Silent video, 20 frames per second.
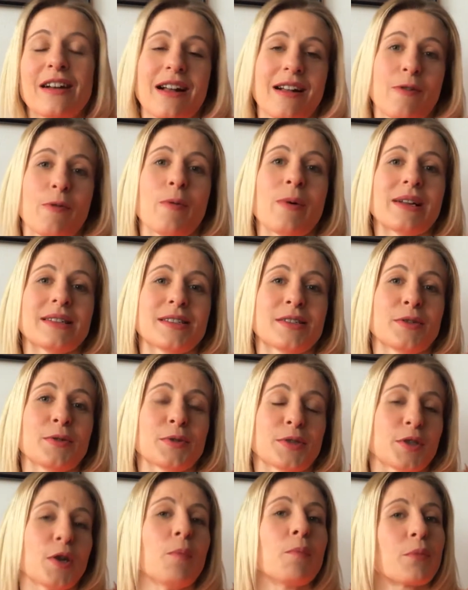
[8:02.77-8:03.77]
once you
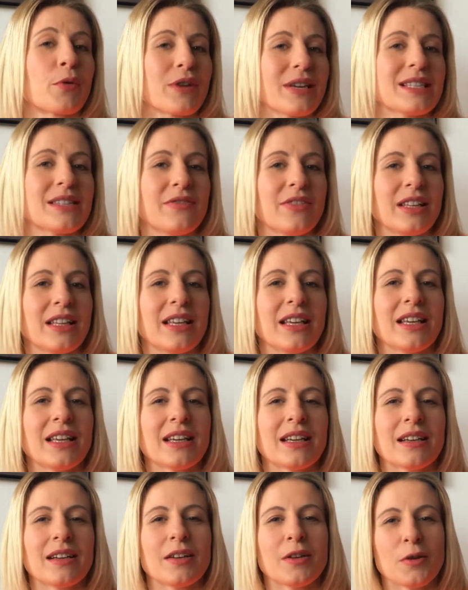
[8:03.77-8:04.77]
stop breastfeeding,
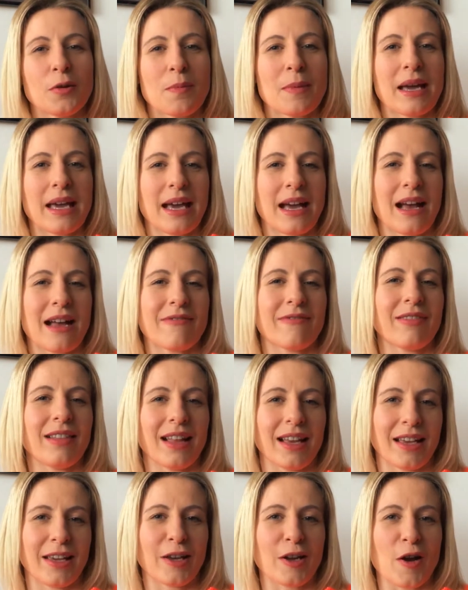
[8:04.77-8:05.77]
you may have, like,
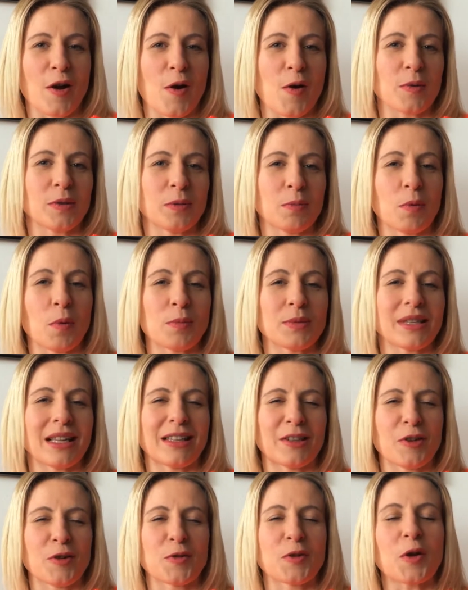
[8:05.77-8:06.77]
you know, the boobs that you
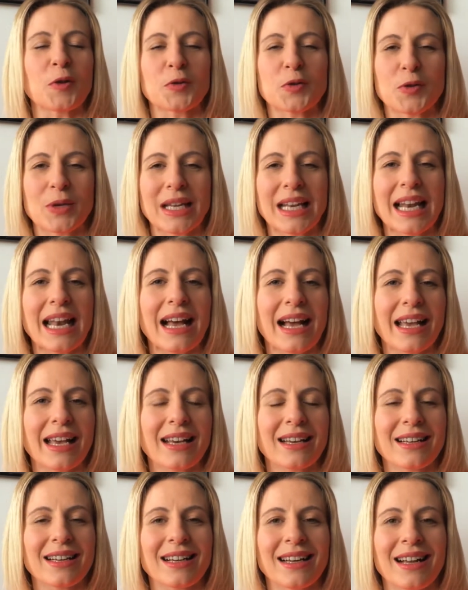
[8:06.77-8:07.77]
don't really like,
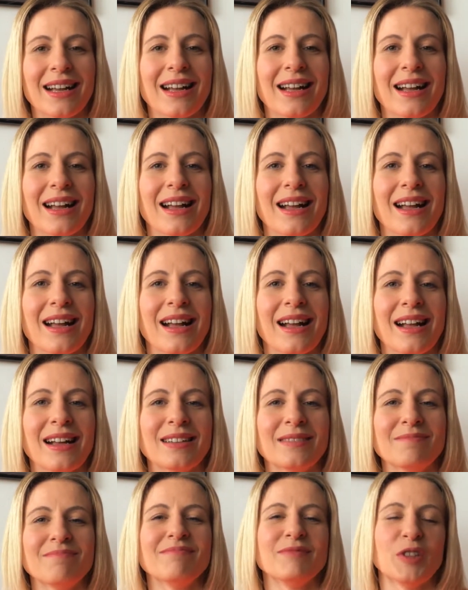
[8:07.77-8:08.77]

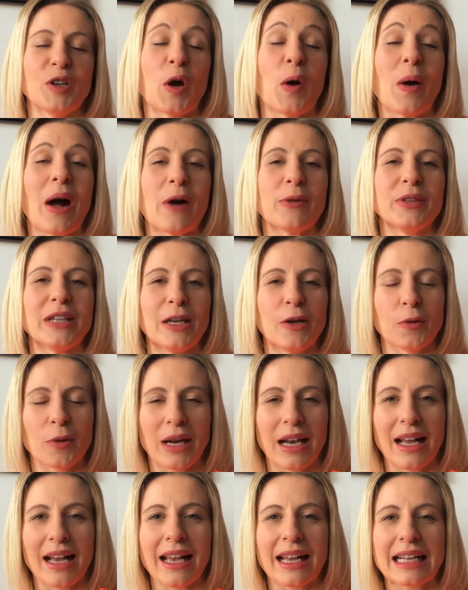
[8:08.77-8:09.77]
you know, how they look
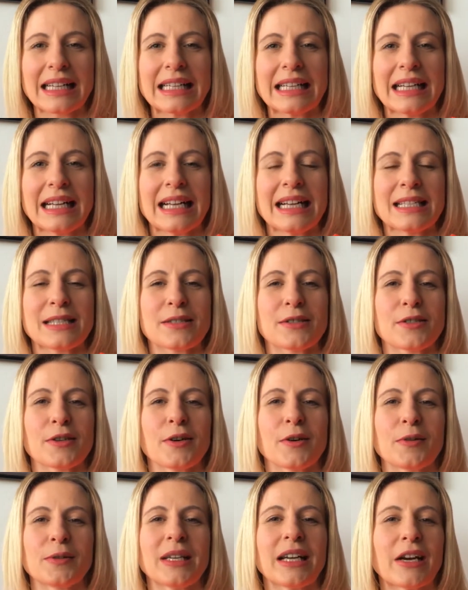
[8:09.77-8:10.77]
like. So
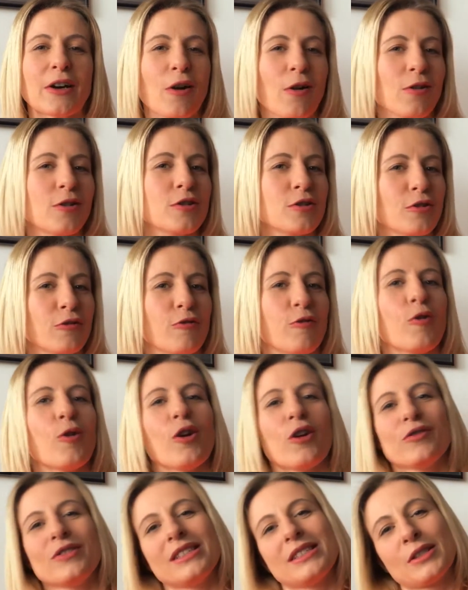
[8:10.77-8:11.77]
they are also full of
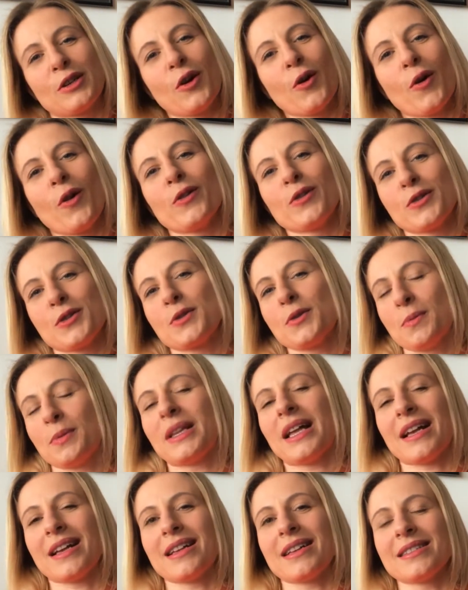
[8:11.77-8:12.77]
this gold
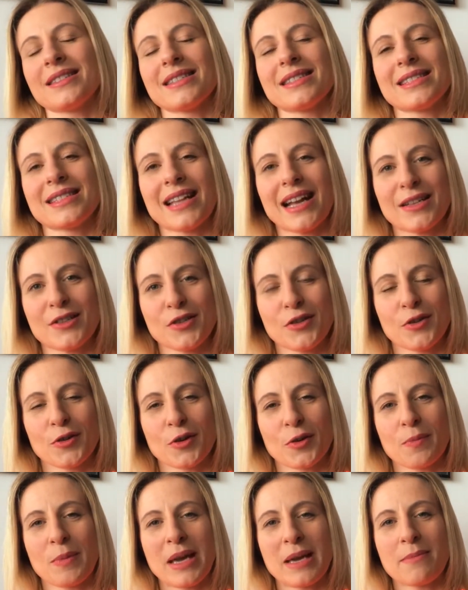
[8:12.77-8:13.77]
substance that your
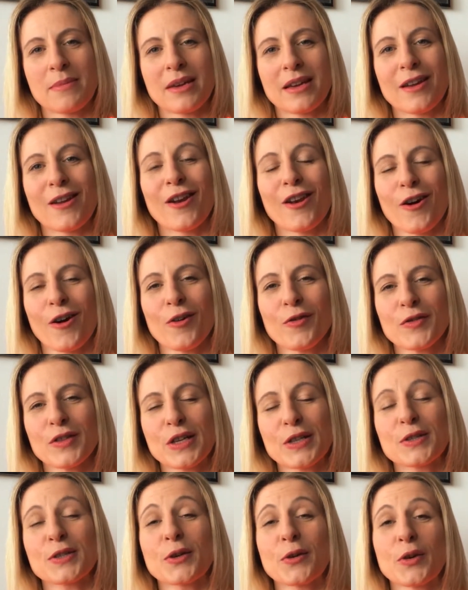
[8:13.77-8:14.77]
baby loves.
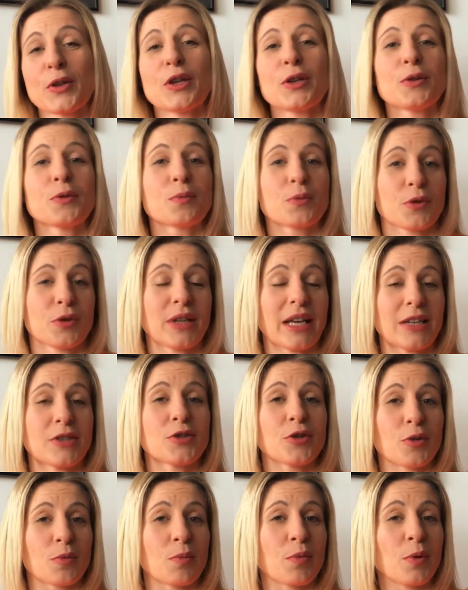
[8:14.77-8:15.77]
So you need to protect your
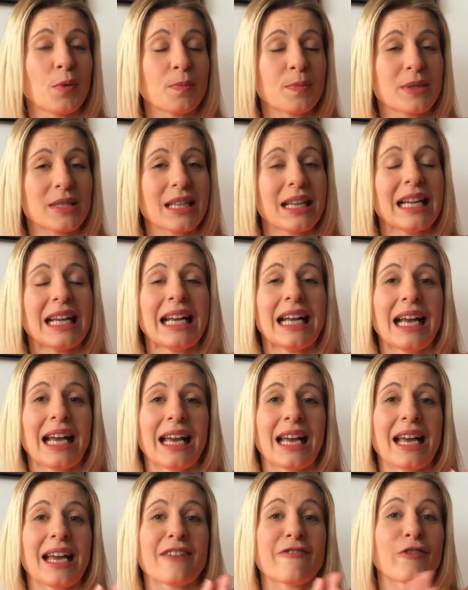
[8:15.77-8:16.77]
boobs
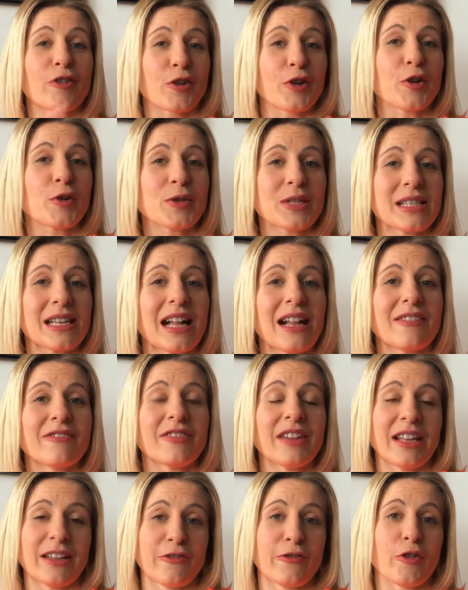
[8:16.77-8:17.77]
for yourself
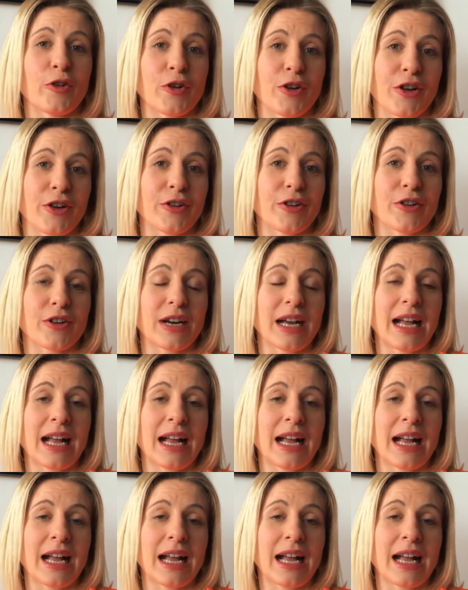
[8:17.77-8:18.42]
and for your